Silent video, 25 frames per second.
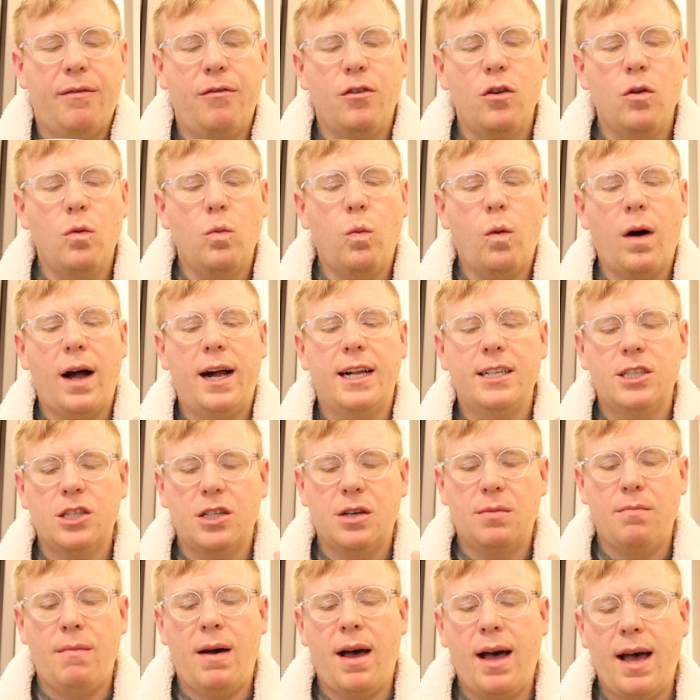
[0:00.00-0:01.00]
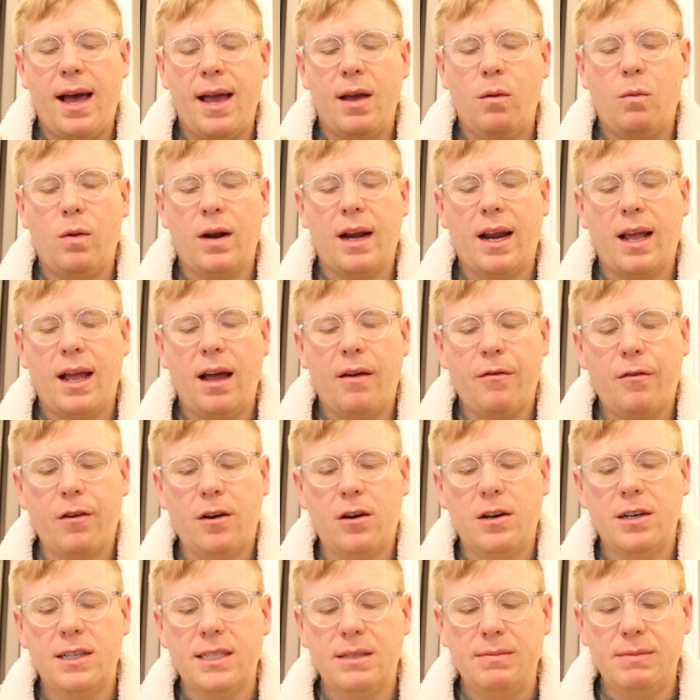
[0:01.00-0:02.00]
If you watched my what I got
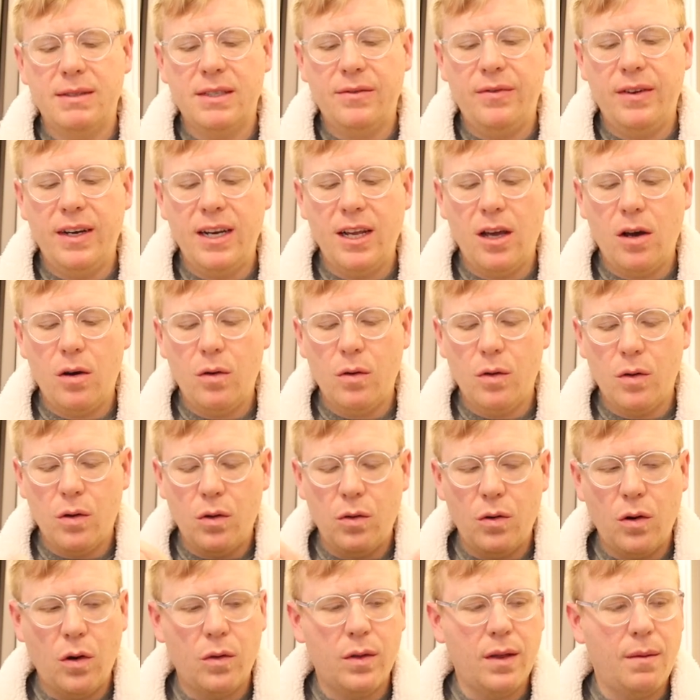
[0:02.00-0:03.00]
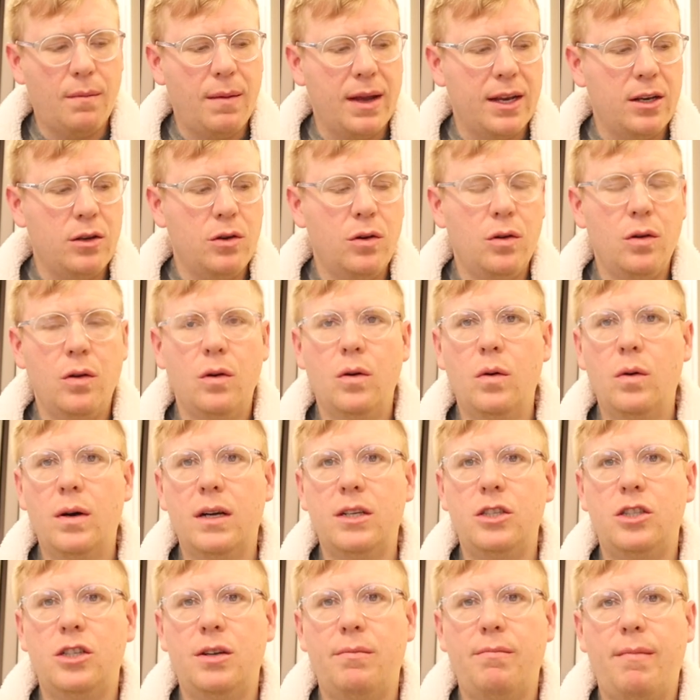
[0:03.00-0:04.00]
for Christmas video, you know that my
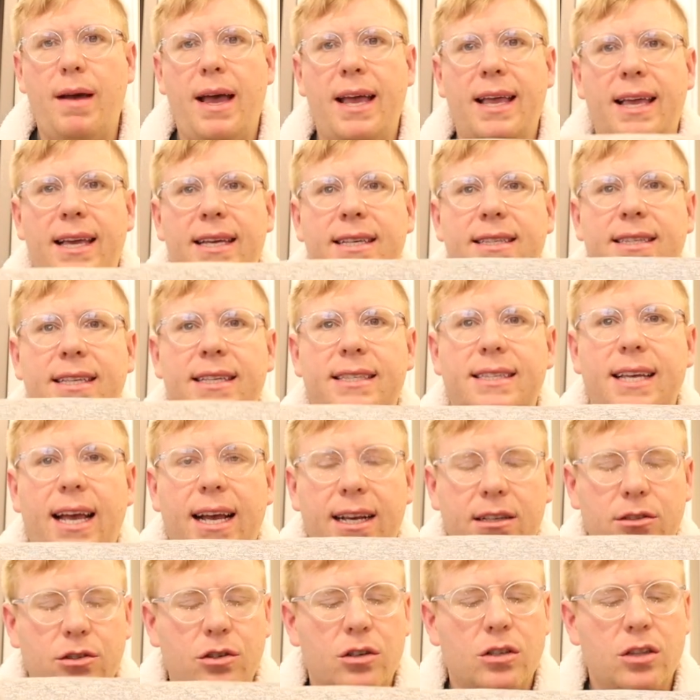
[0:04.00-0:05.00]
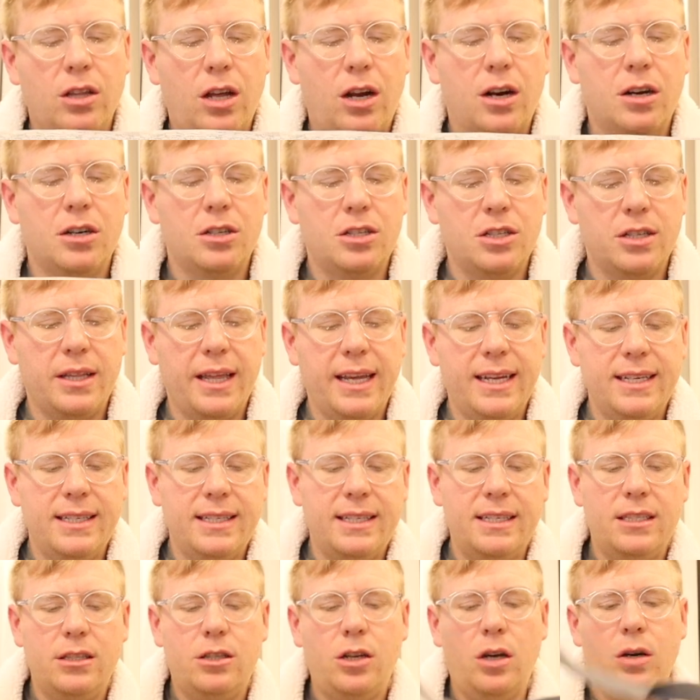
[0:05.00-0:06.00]
new gym bag is this extra large
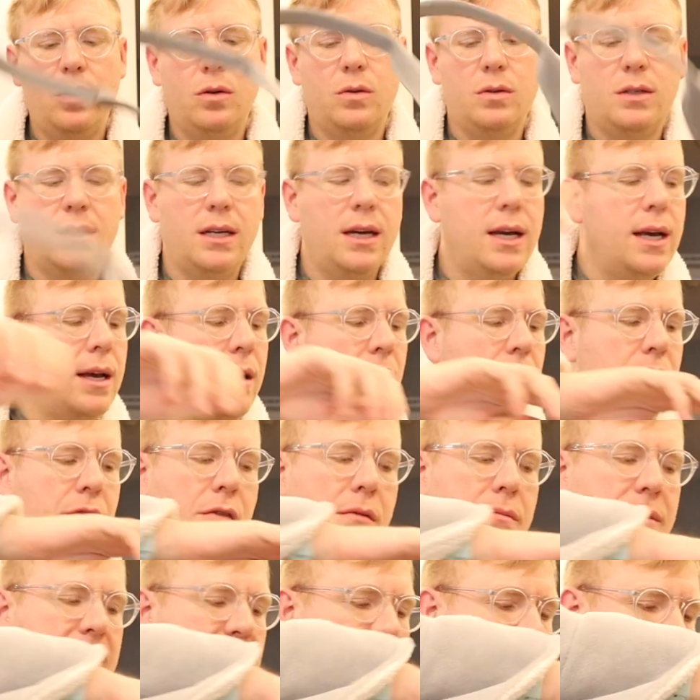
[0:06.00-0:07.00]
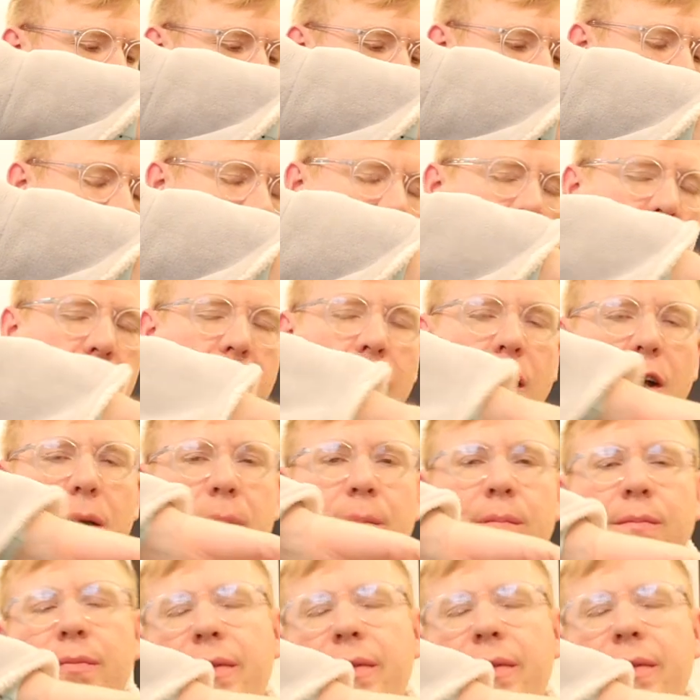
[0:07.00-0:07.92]
Landon tote from Dagny Dover.